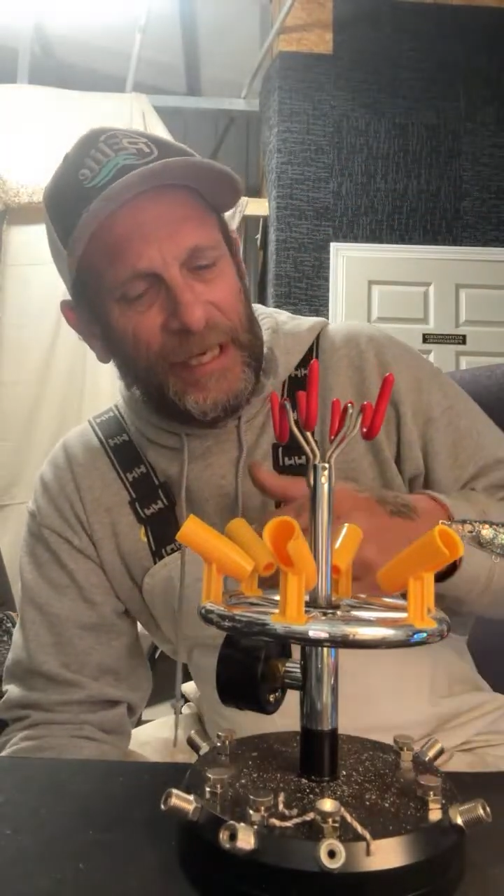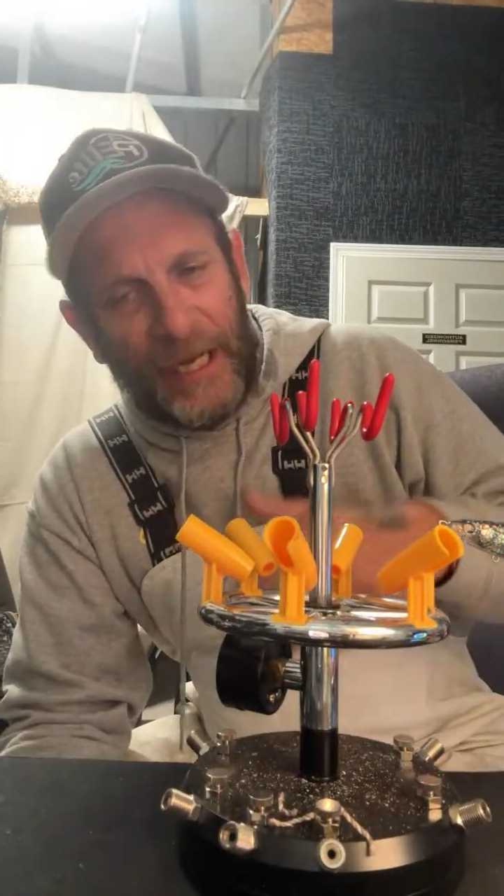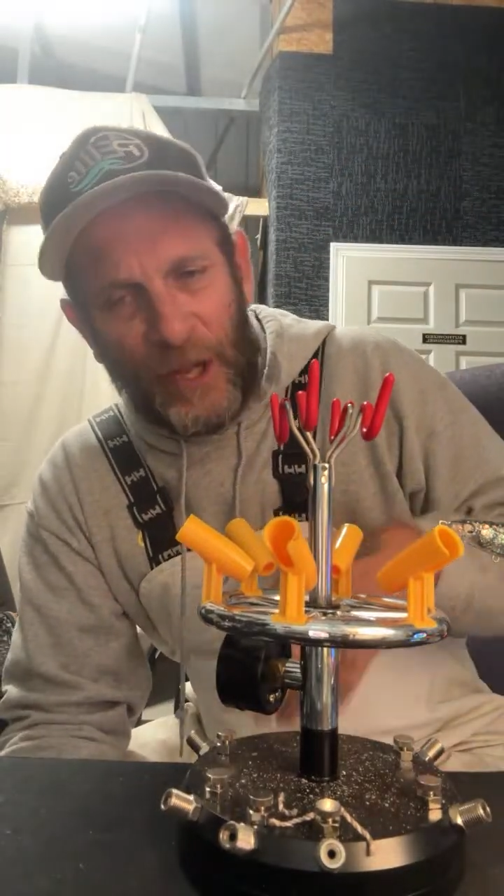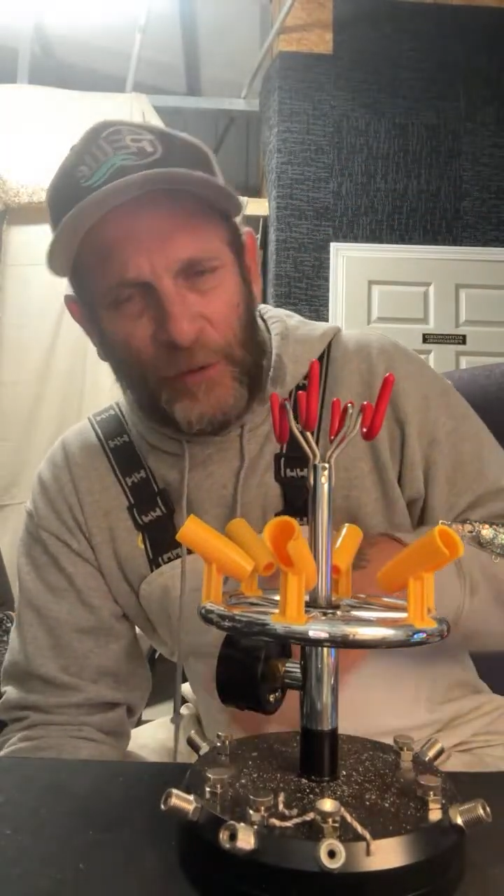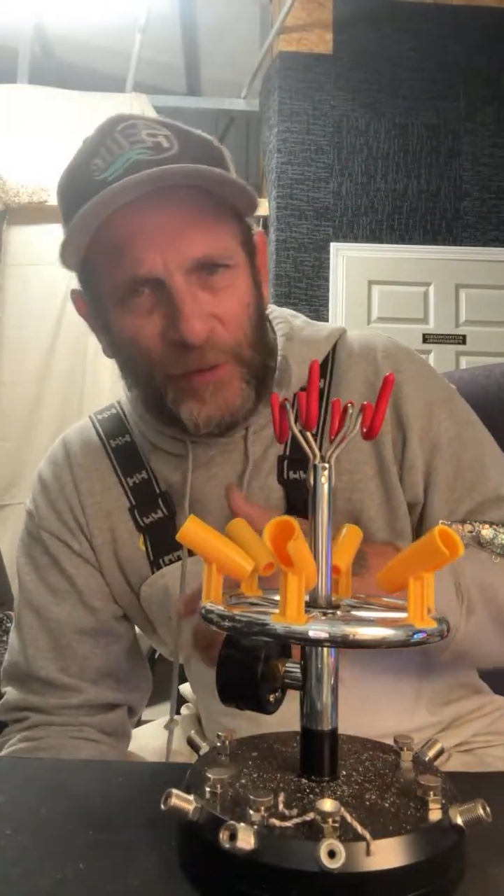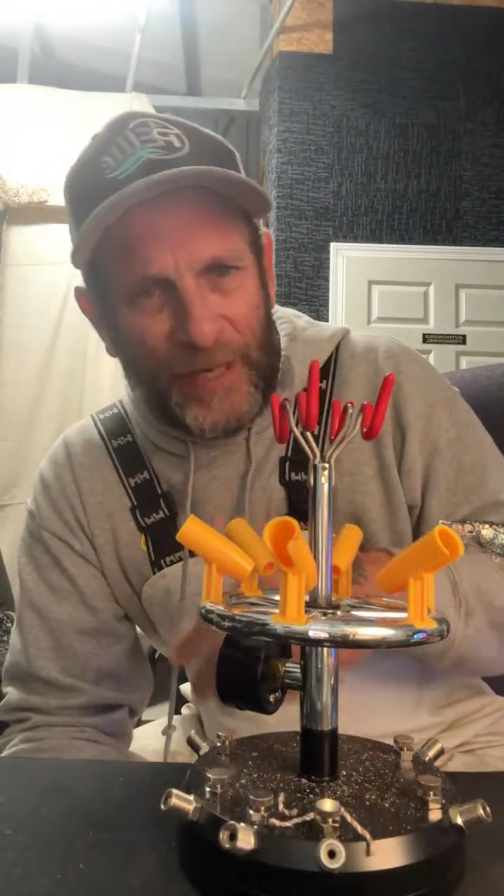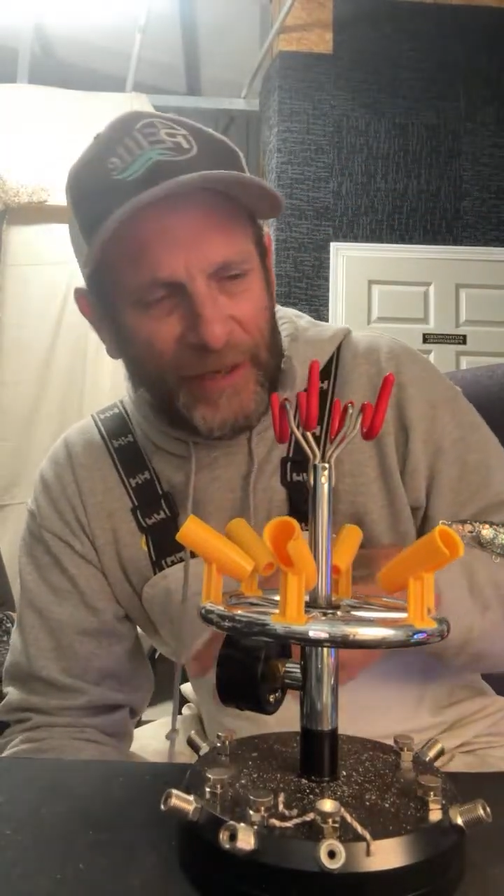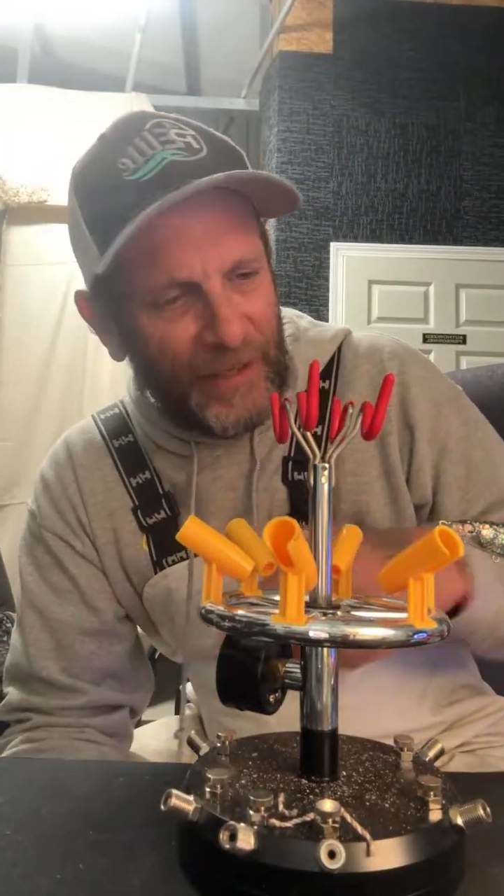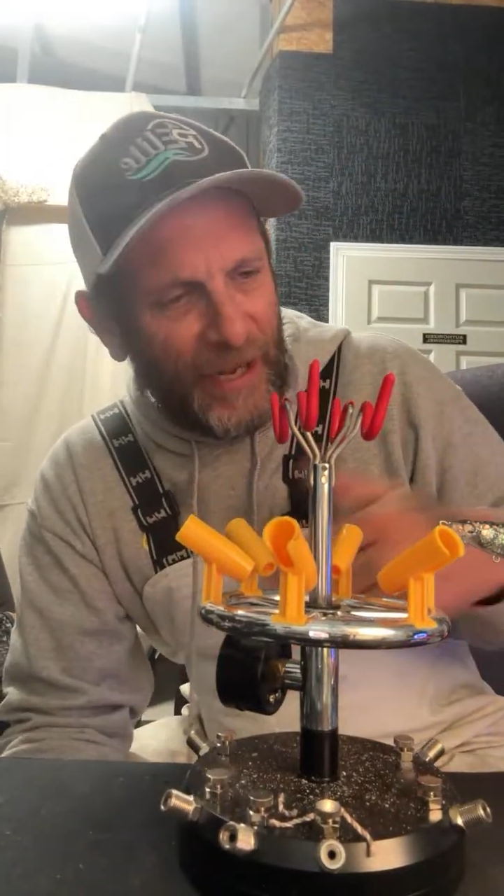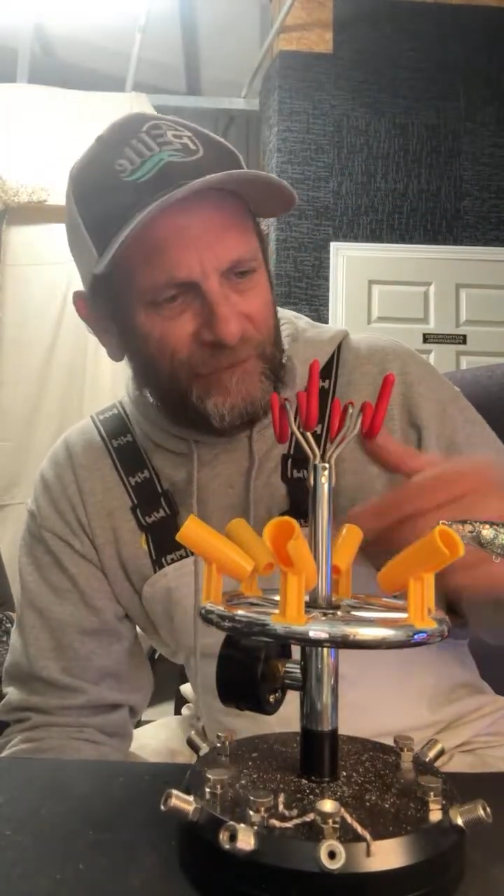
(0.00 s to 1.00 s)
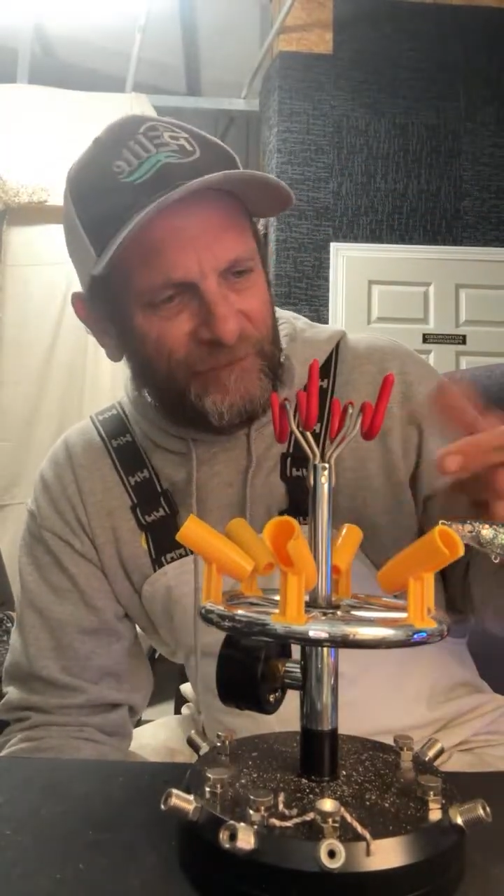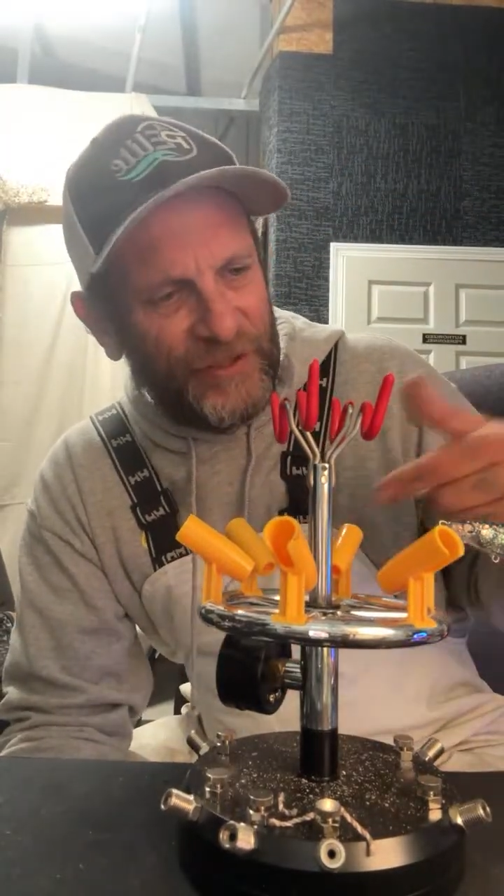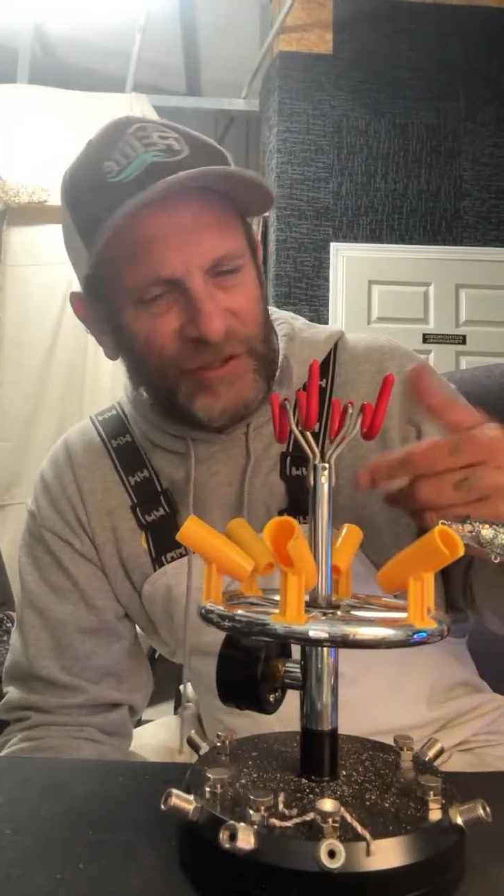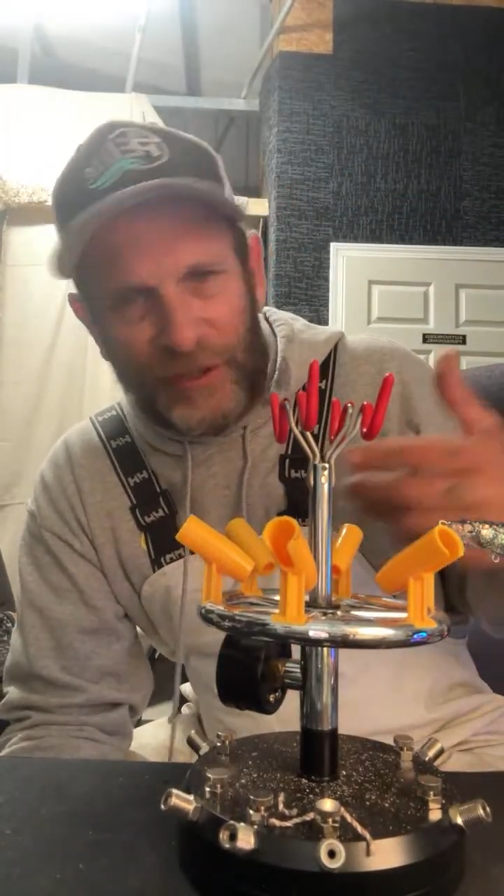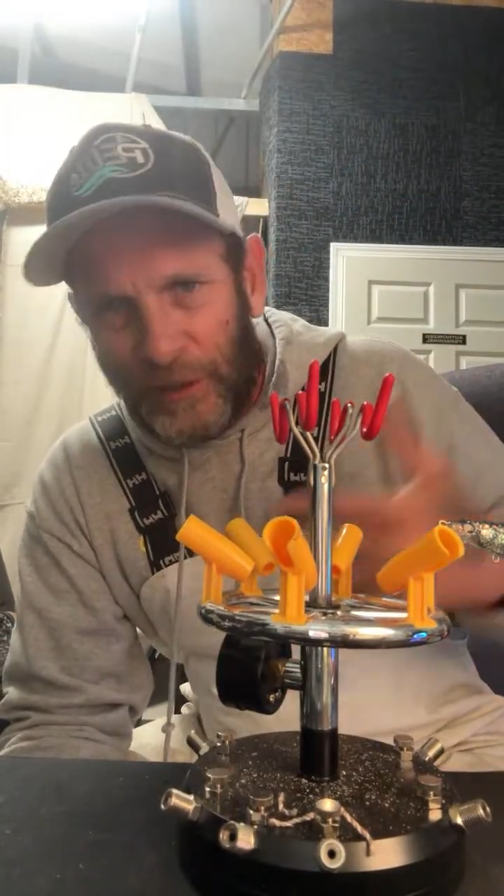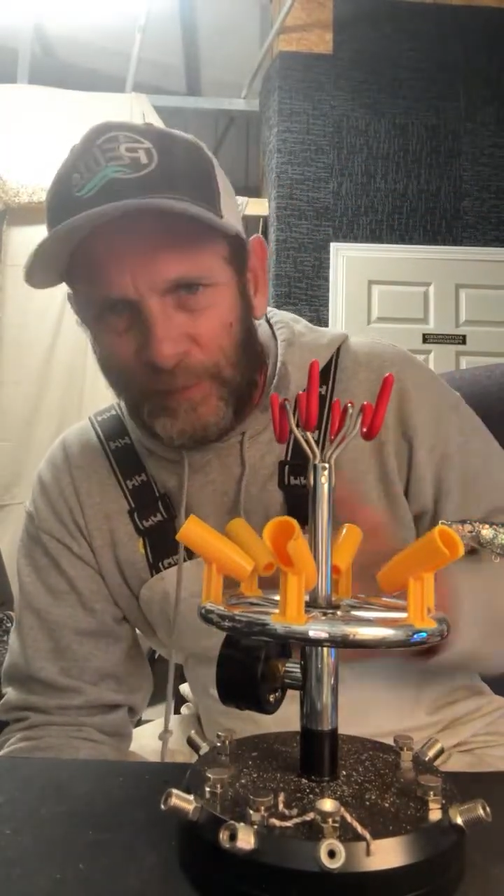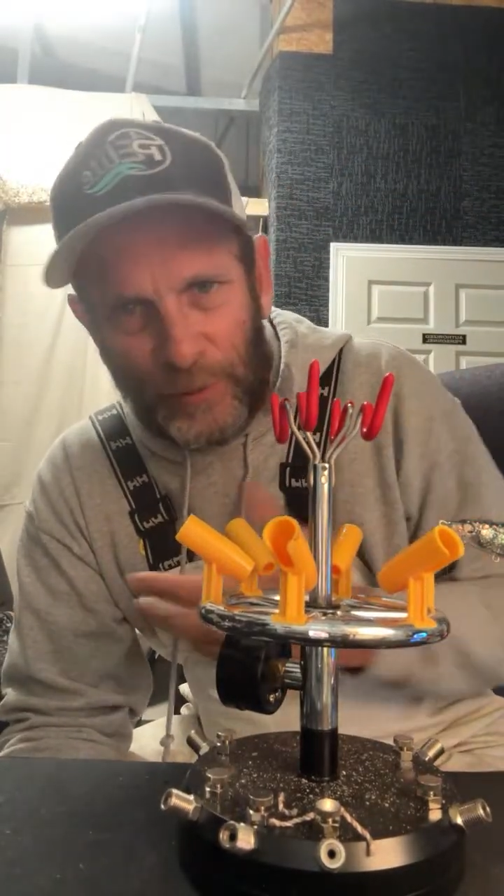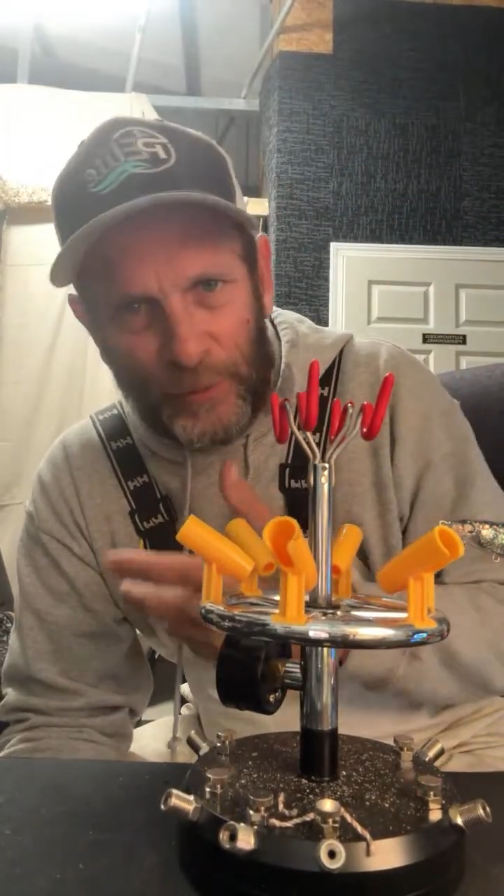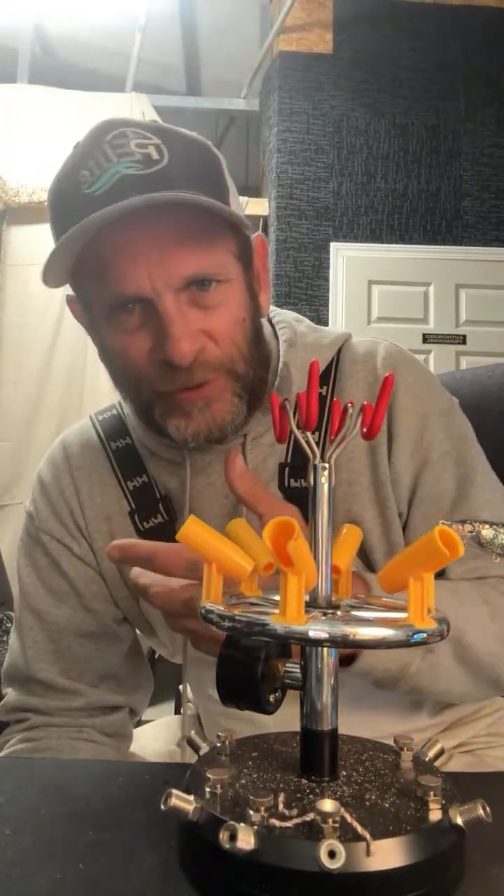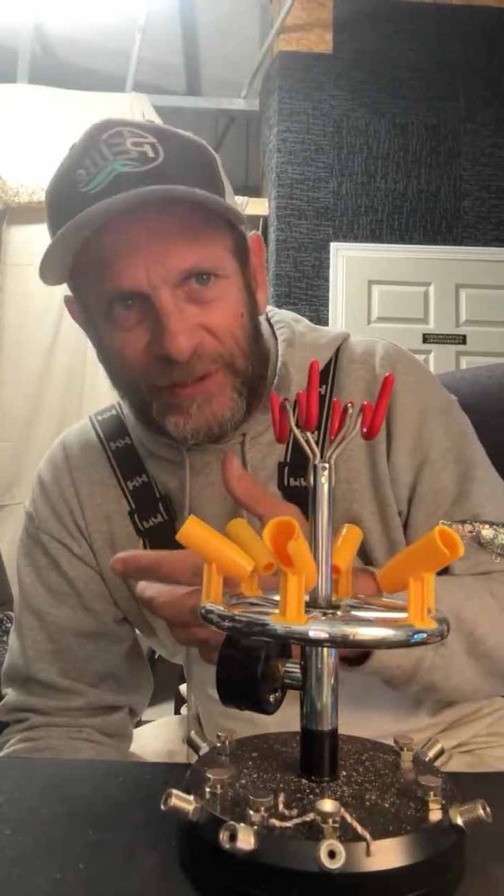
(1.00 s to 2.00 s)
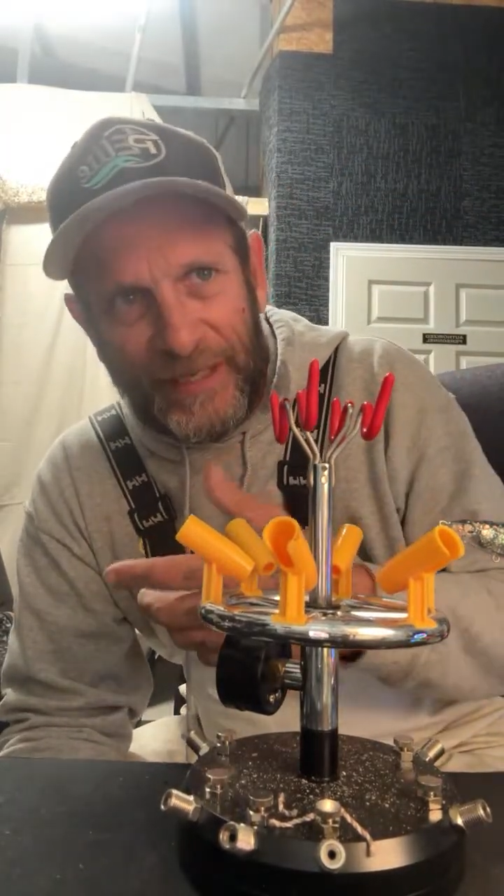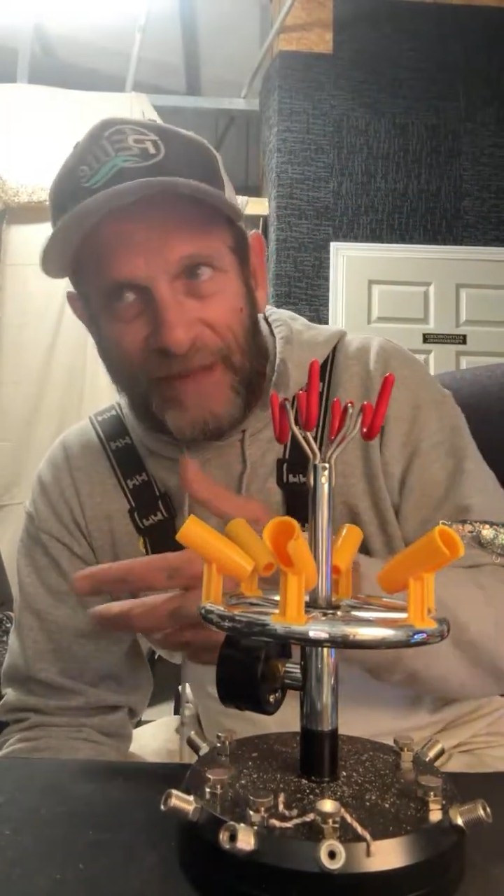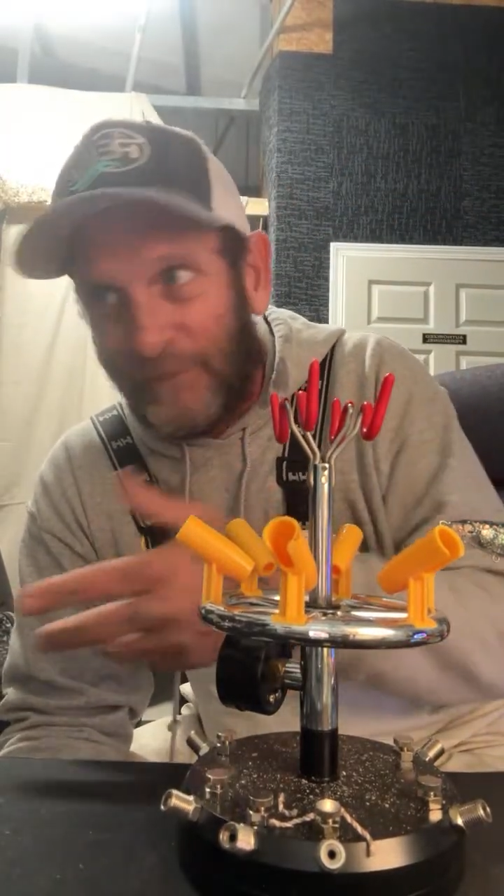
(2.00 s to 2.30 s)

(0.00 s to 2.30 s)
And I'll go down and I'll fish a couple lures that I've